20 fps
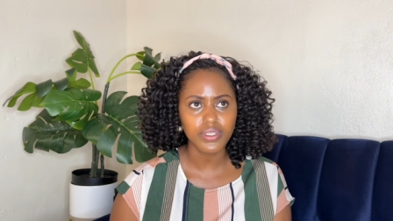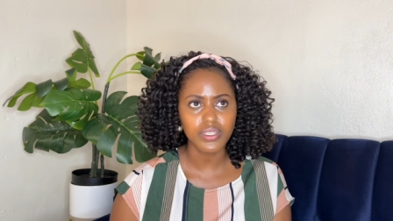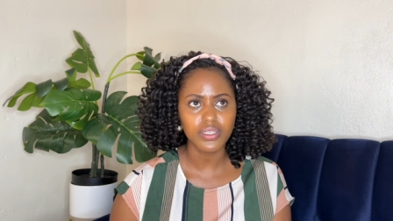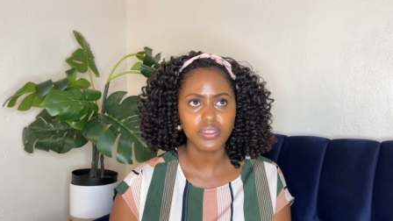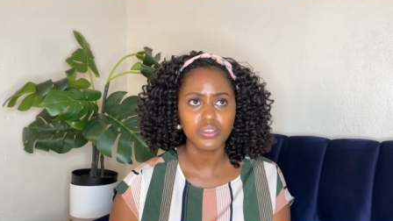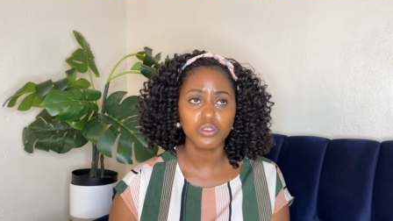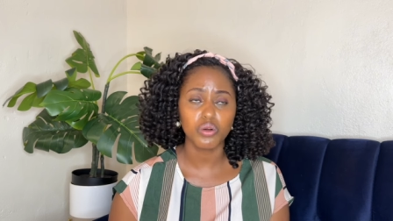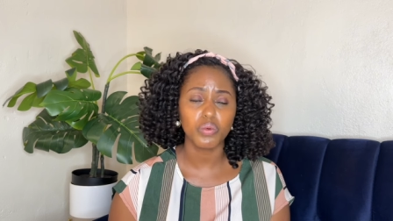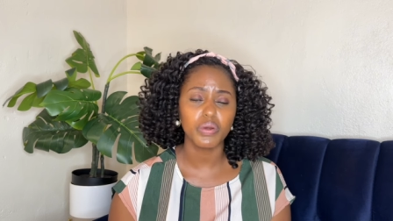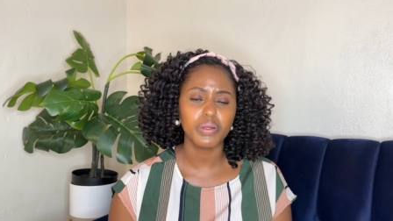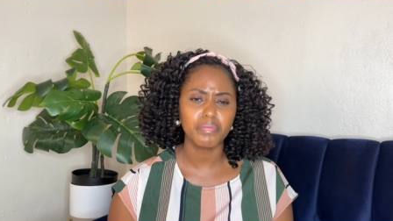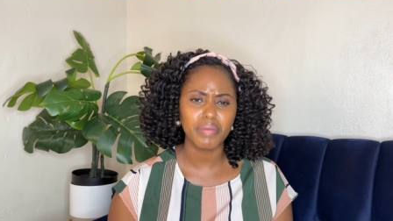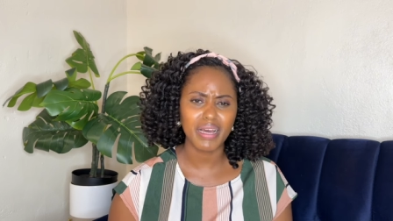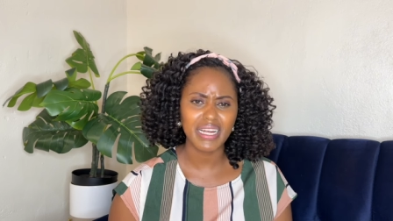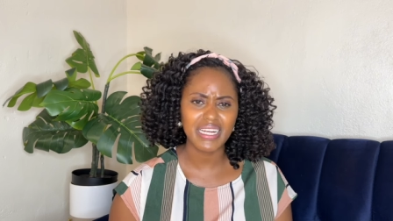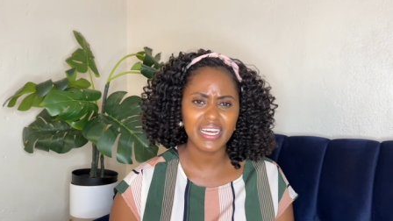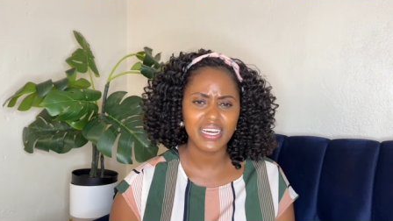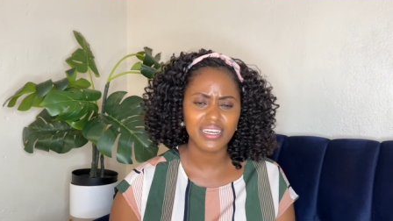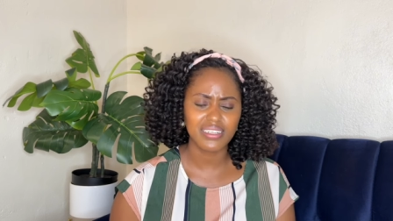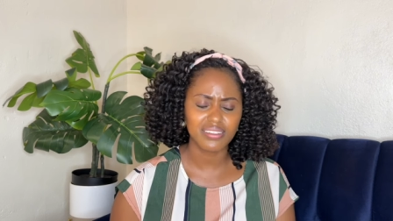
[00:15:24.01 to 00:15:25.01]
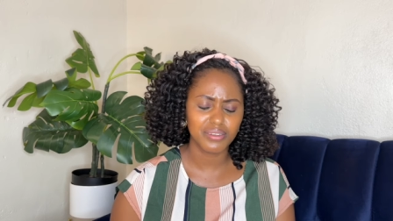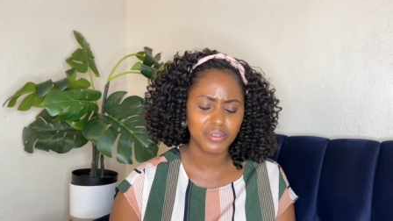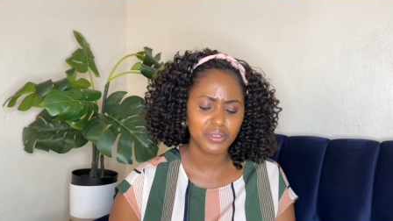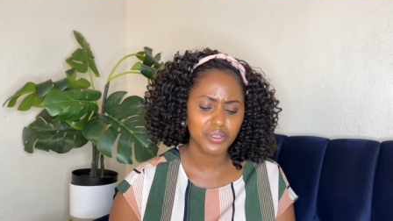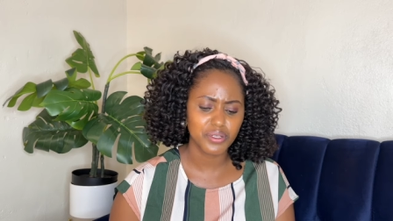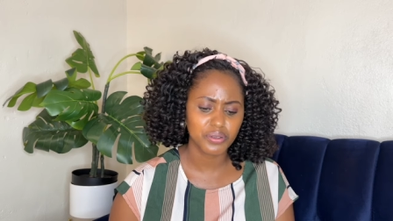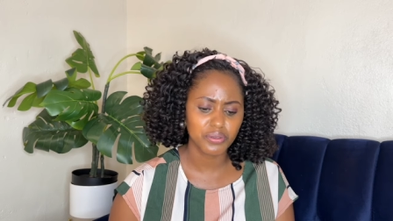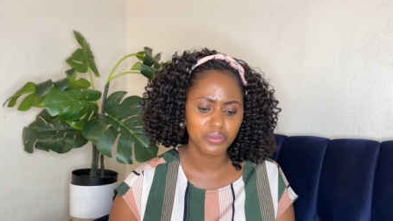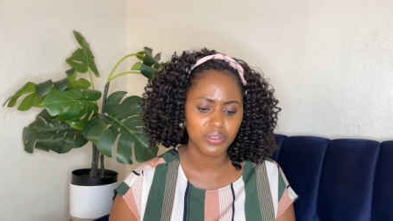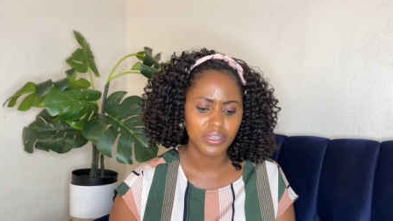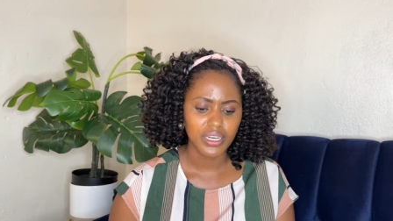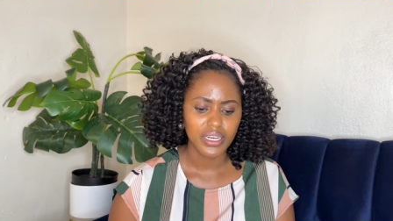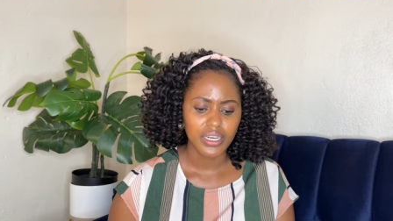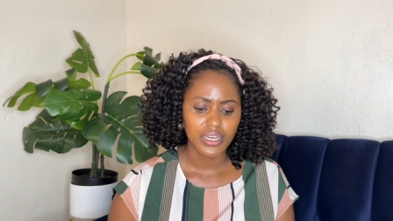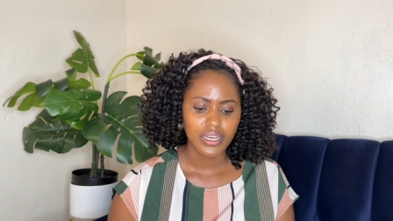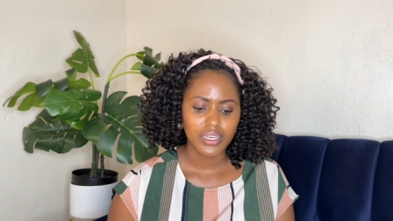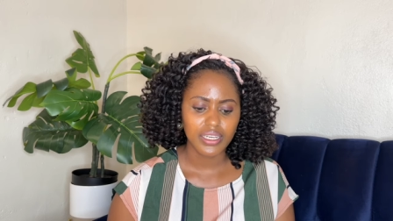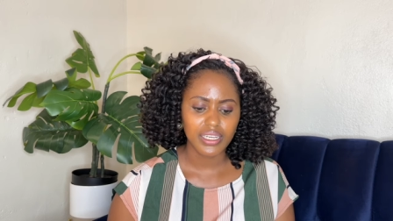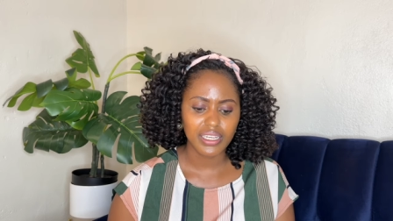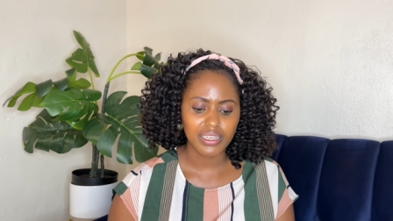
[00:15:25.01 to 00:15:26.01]
So when Mali had gone to
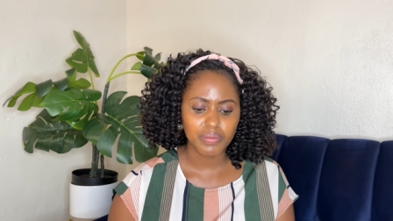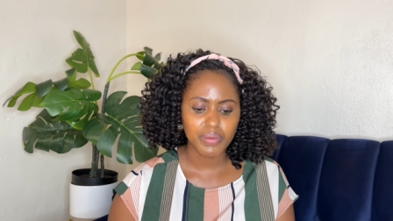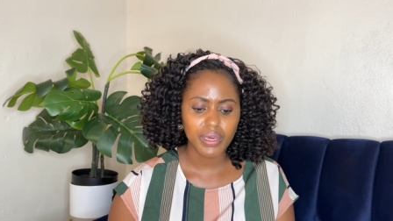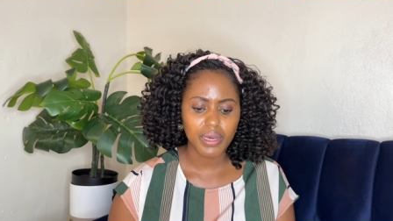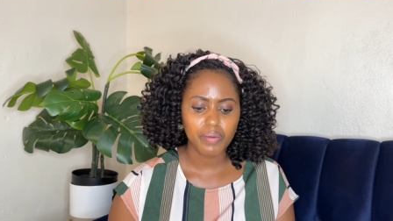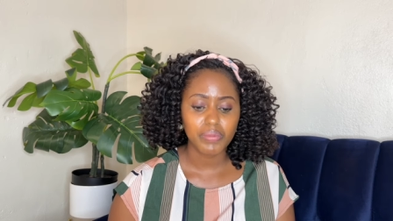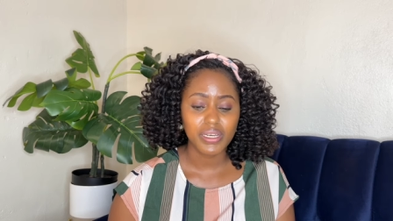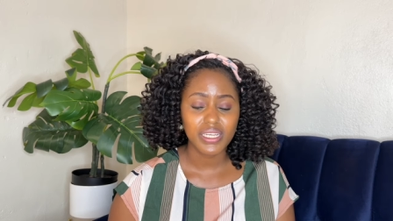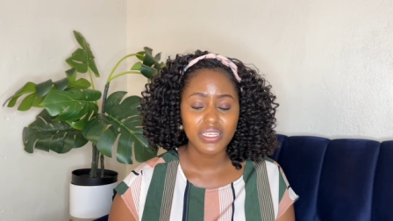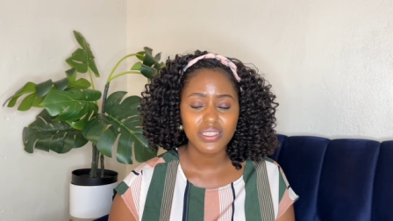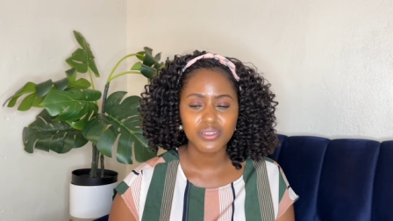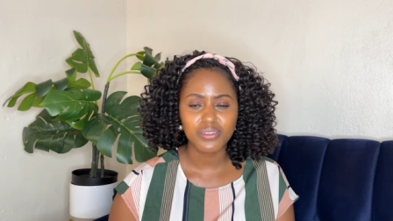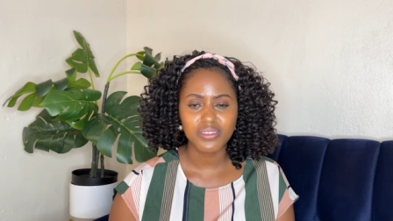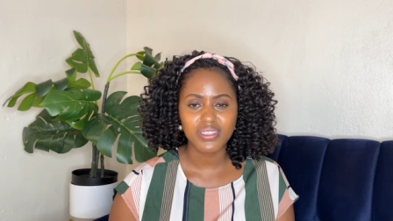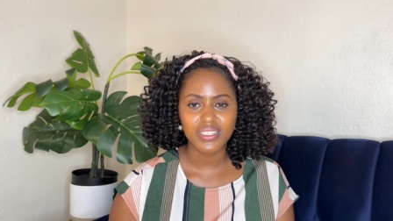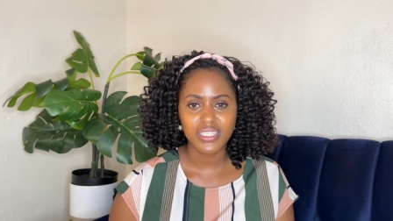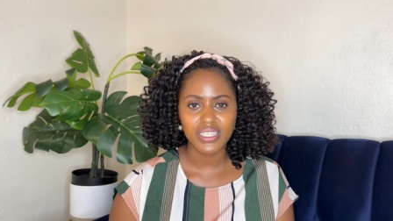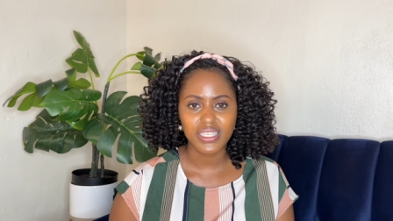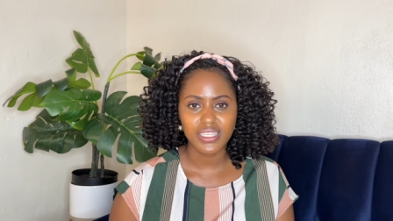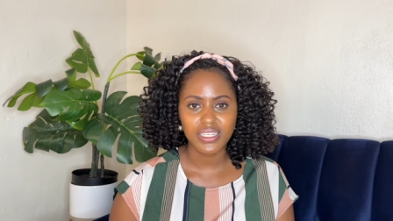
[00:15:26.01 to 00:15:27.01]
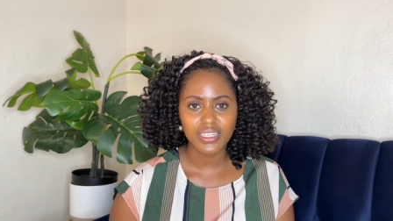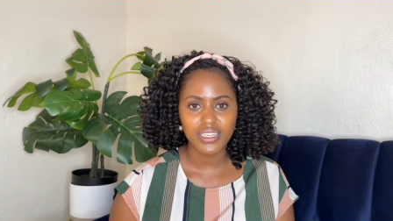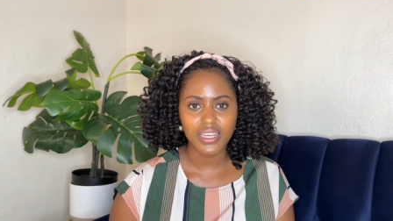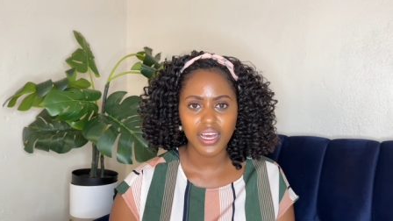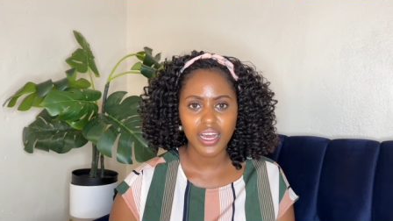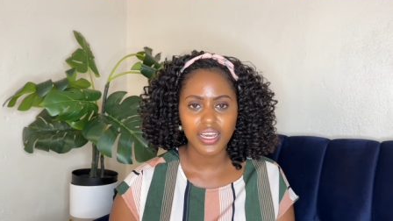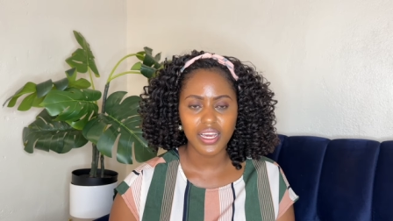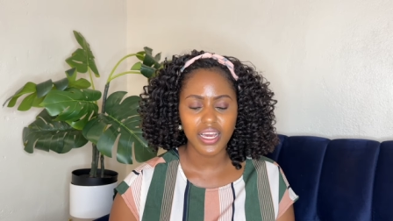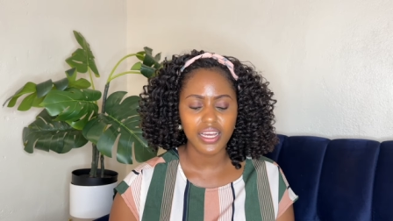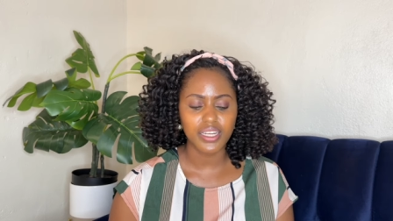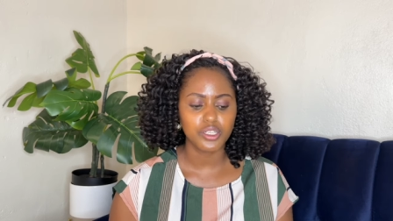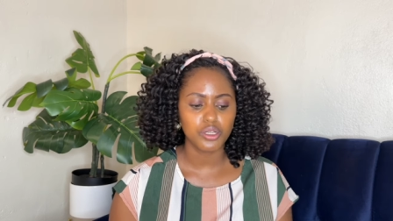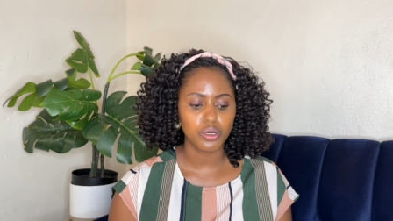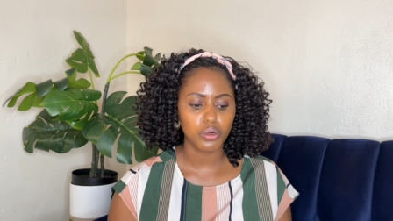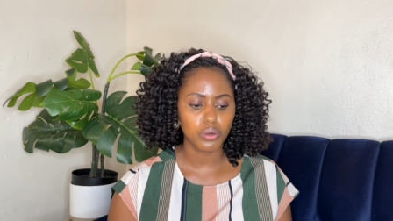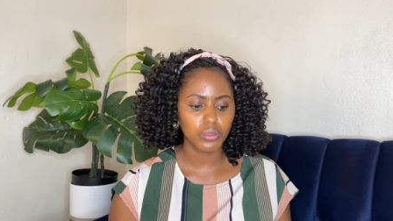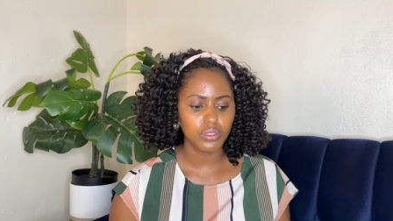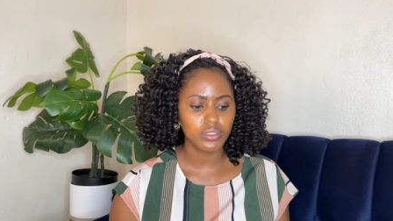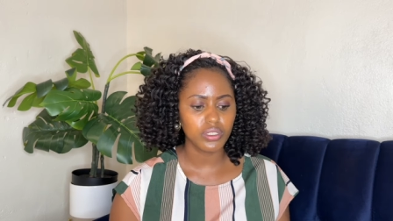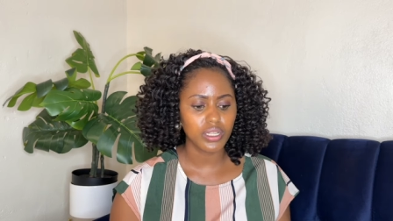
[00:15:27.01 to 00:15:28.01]
get me a place to sit, I, I
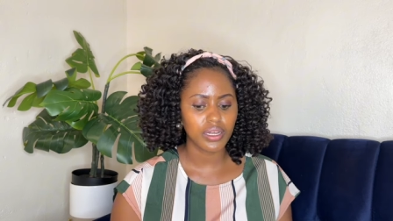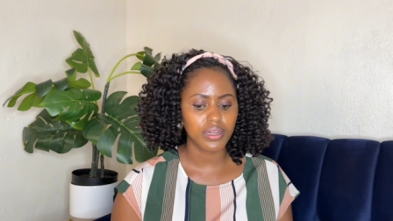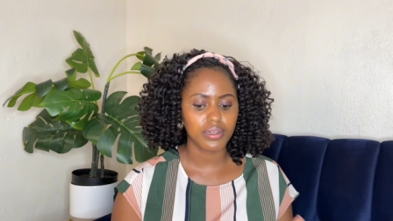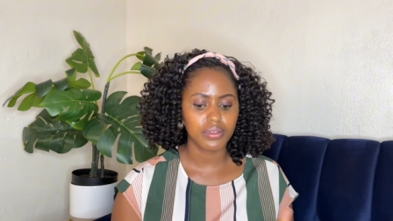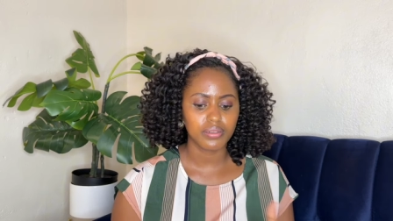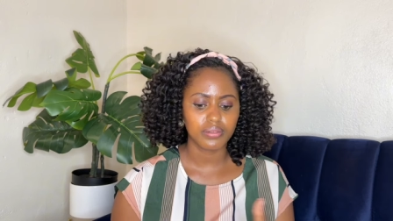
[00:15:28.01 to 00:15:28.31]
told the